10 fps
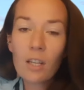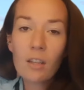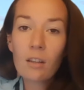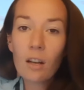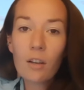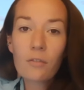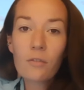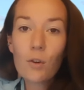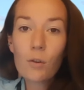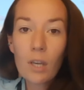in the last
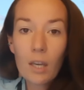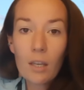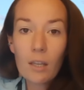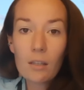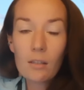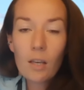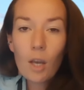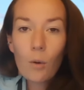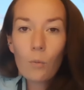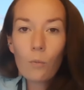few years,
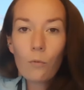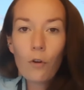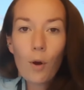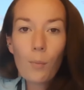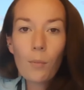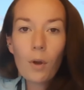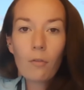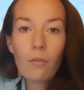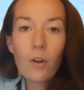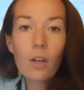from
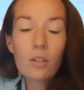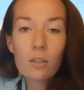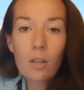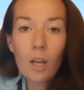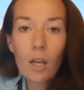first